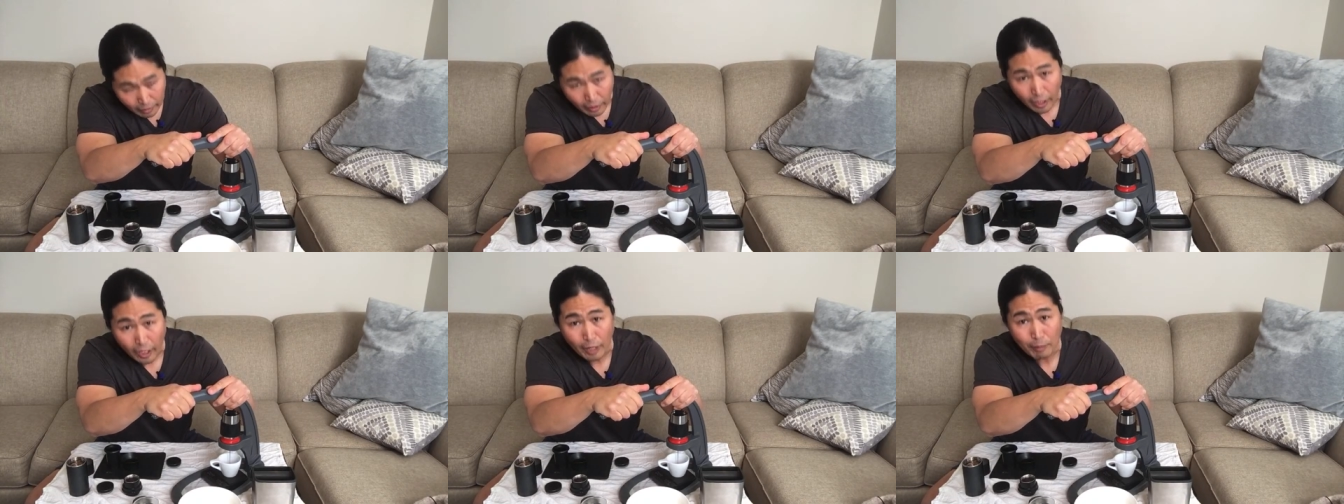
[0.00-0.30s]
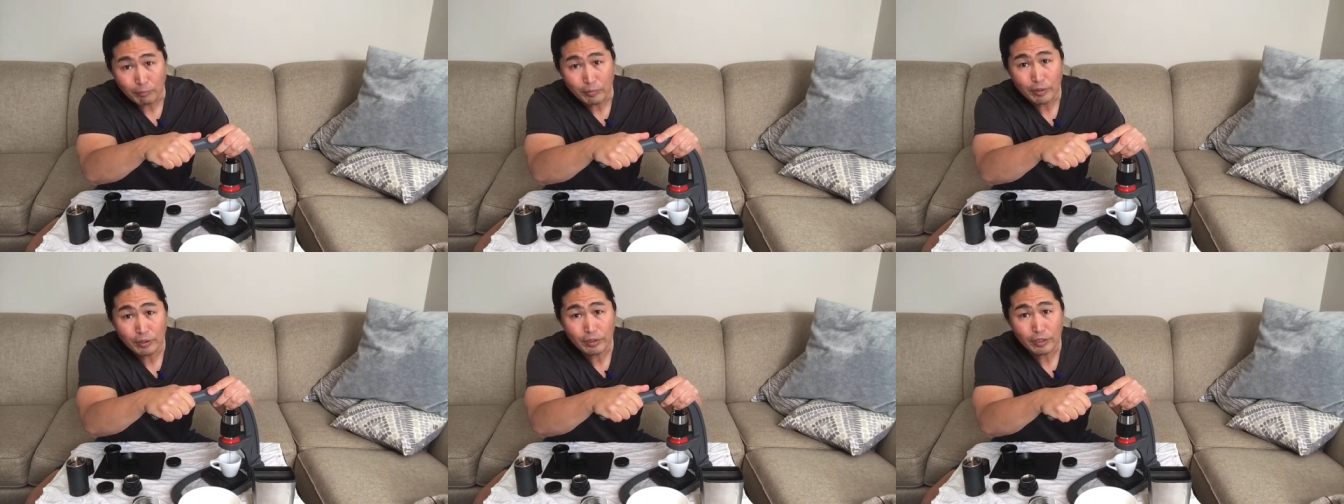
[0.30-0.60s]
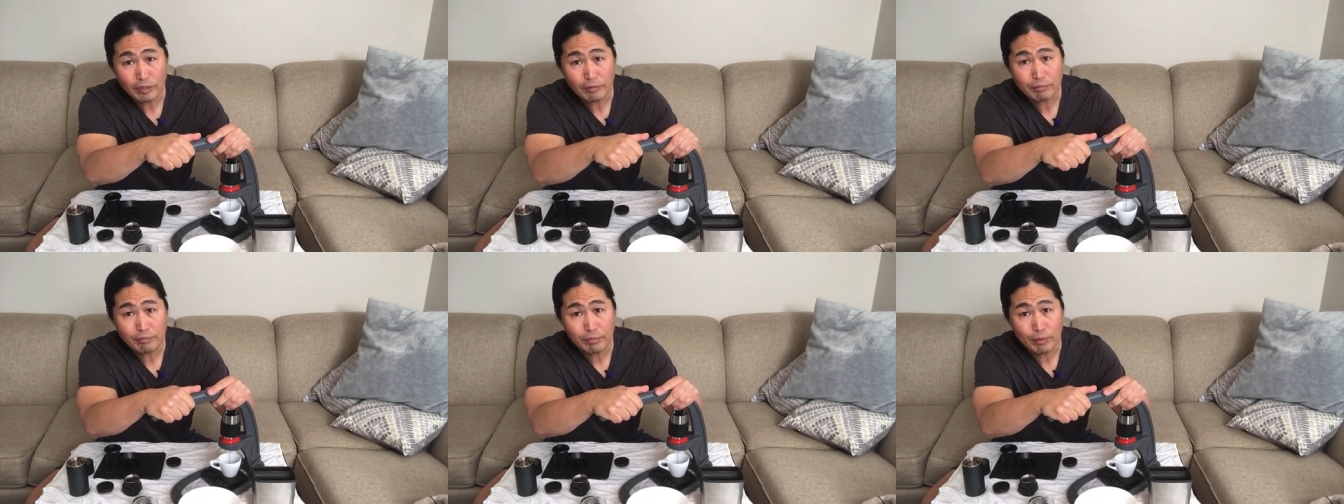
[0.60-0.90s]
I'm
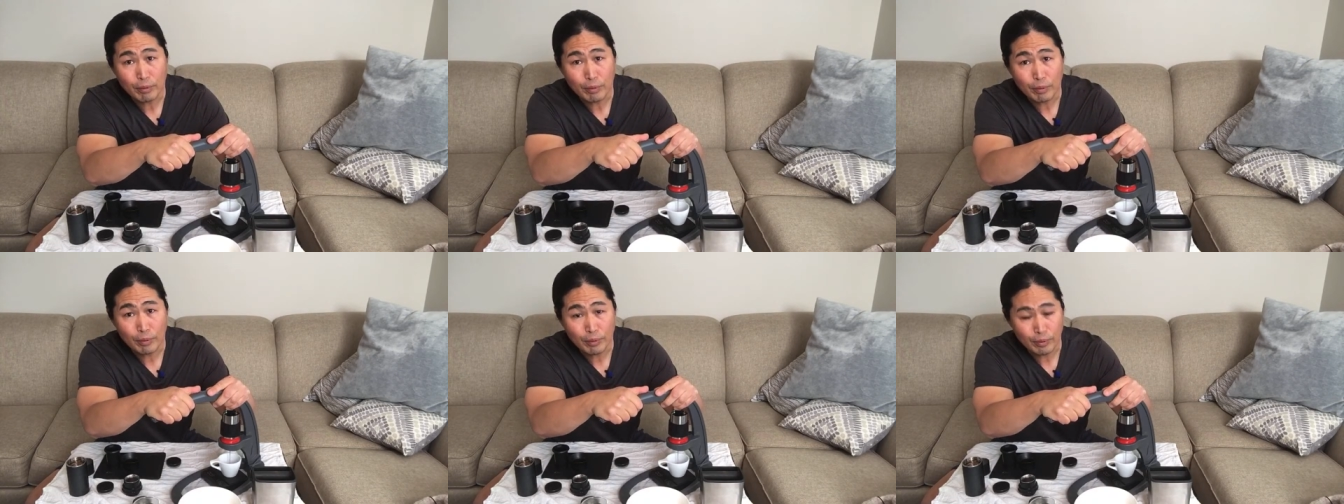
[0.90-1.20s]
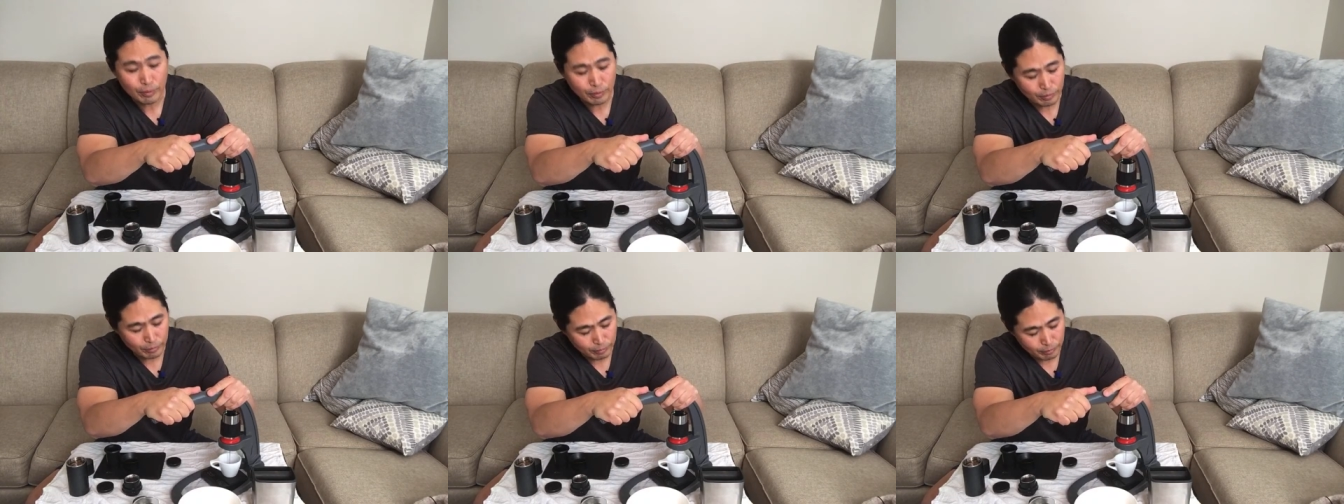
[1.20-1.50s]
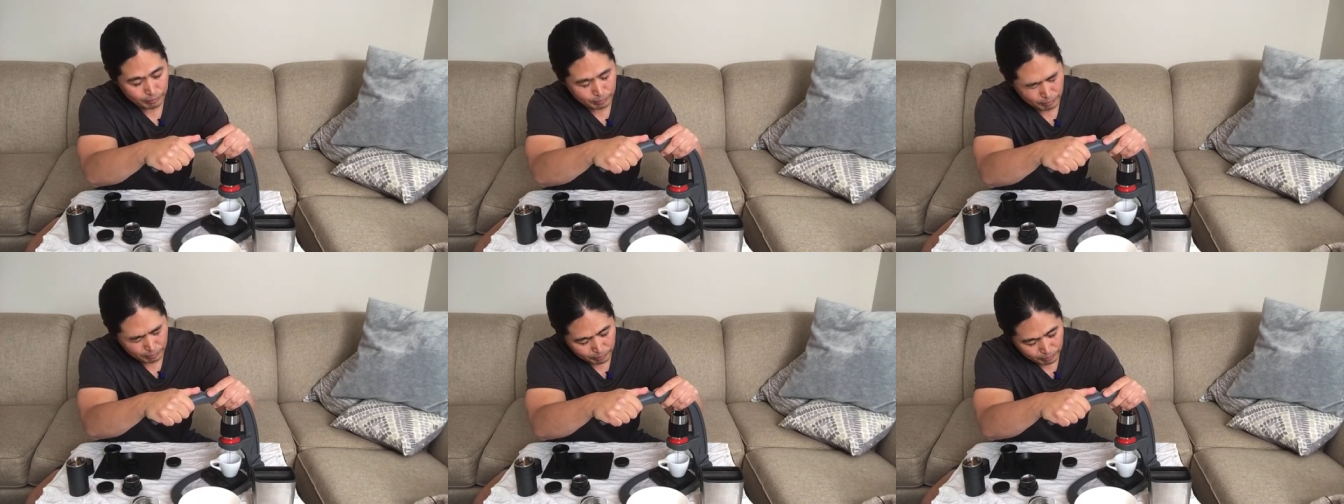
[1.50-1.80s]
looking for
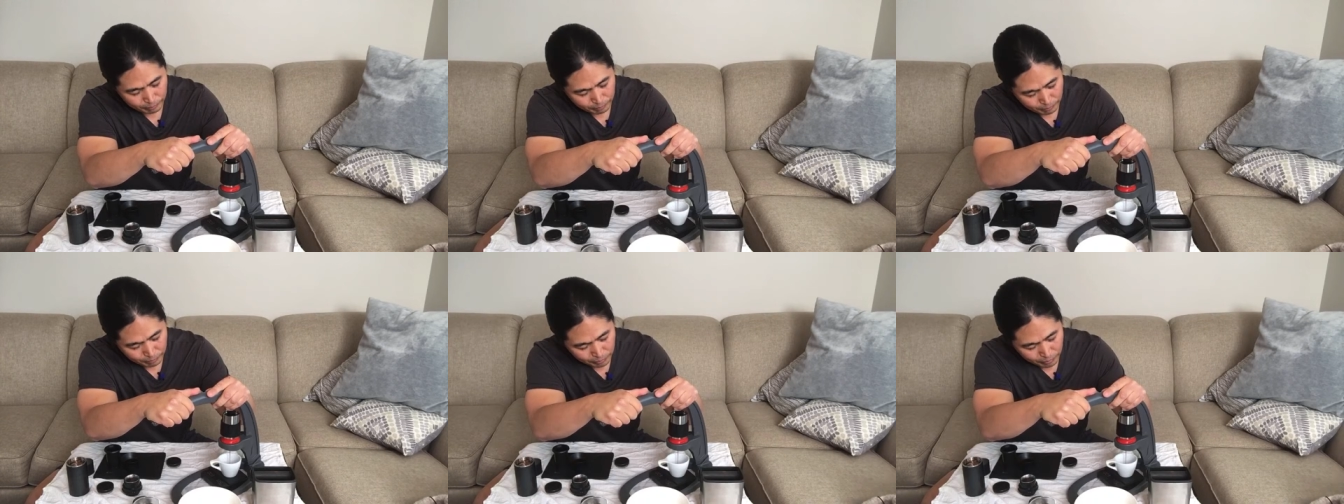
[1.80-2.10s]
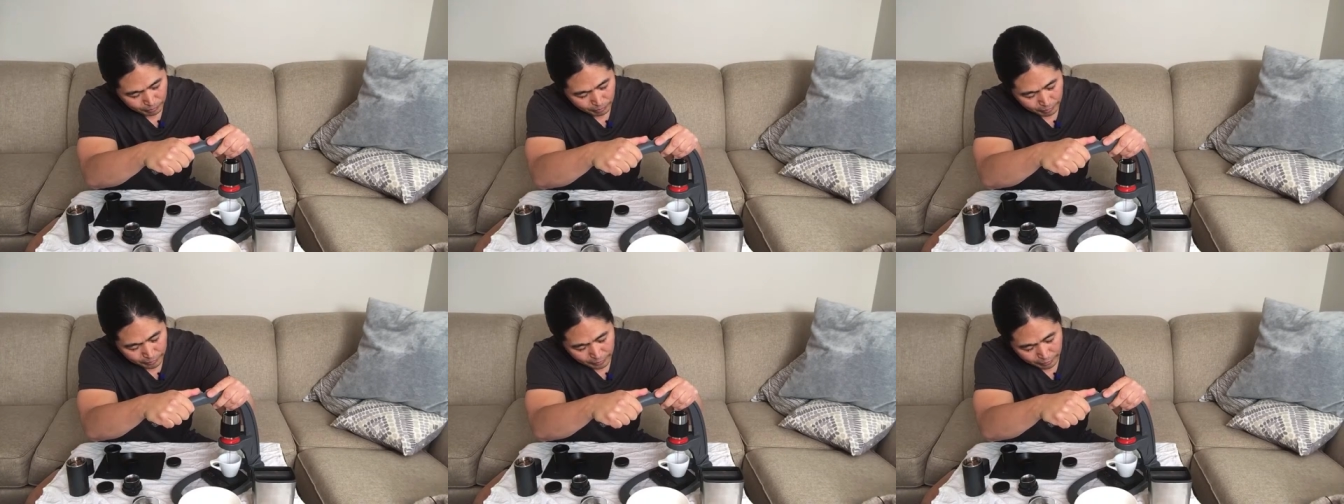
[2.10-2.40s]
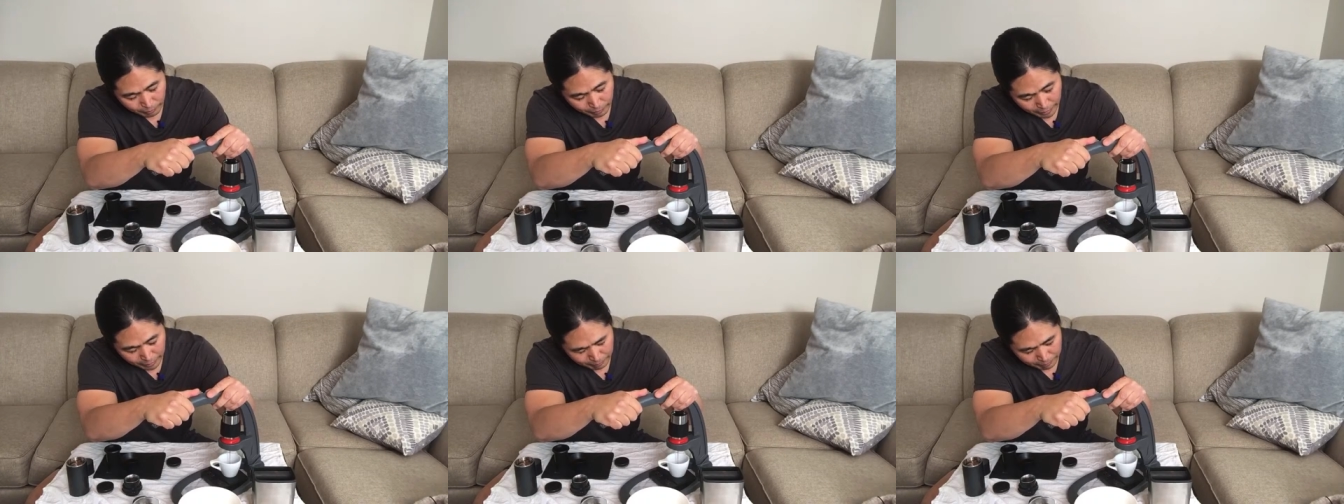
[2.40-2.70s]
thirty
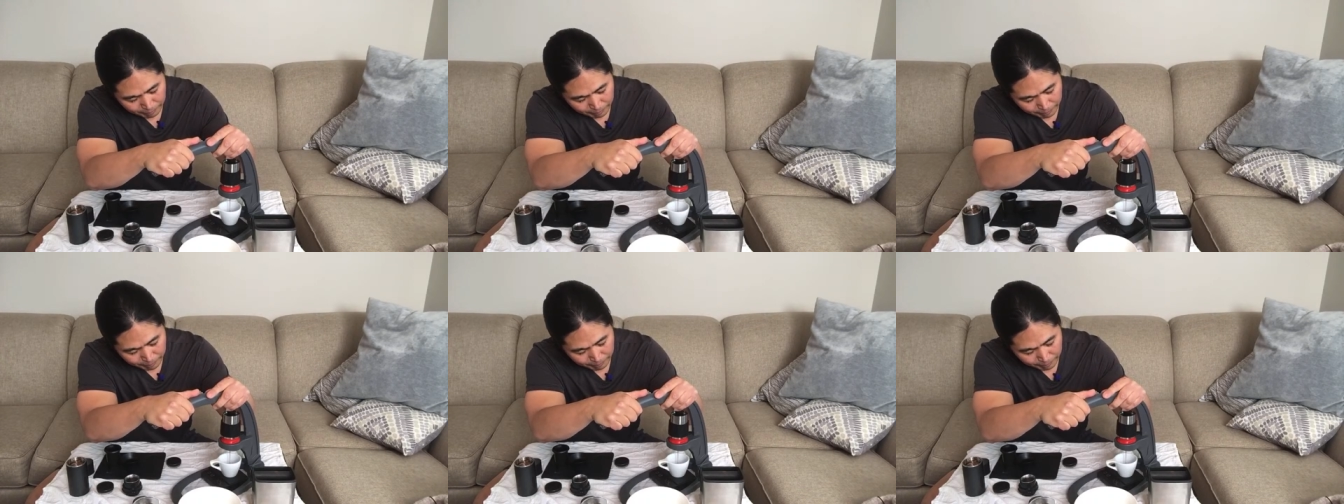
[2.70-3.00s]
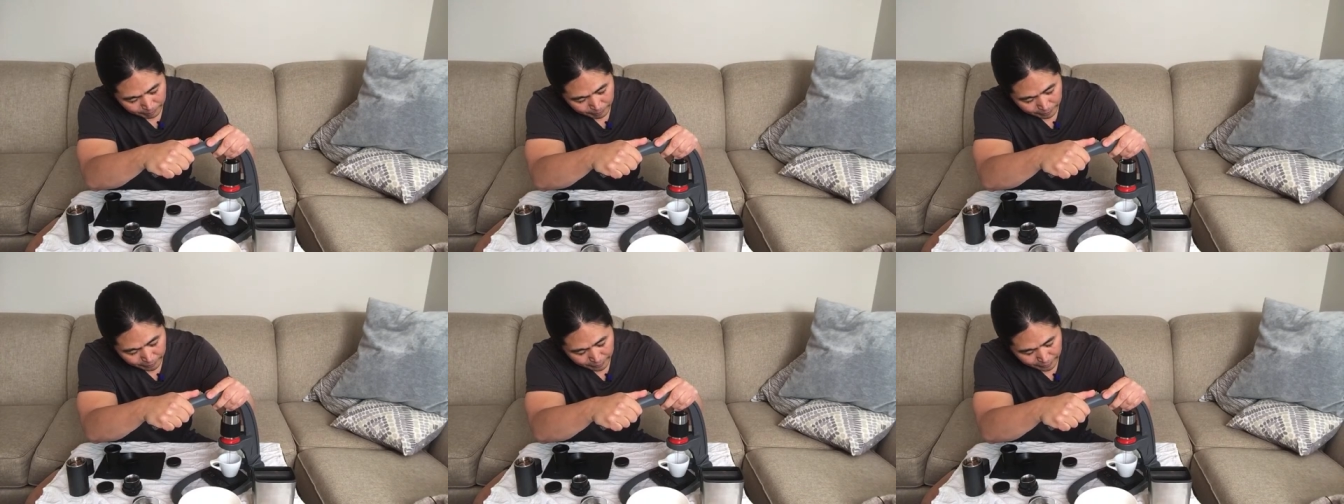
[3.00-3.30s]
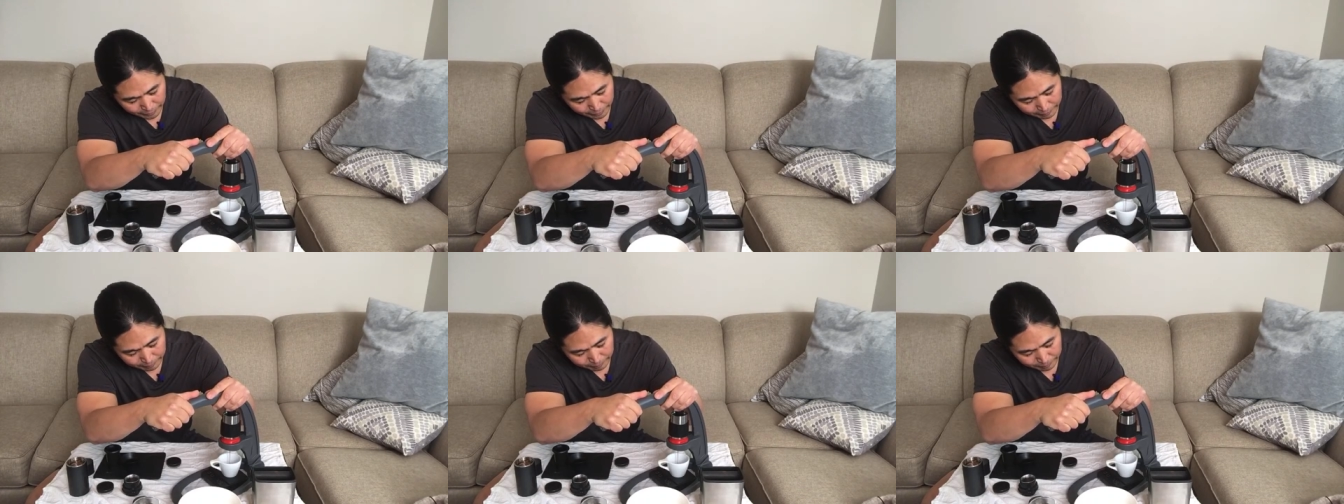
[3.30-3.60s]
gram. Okay.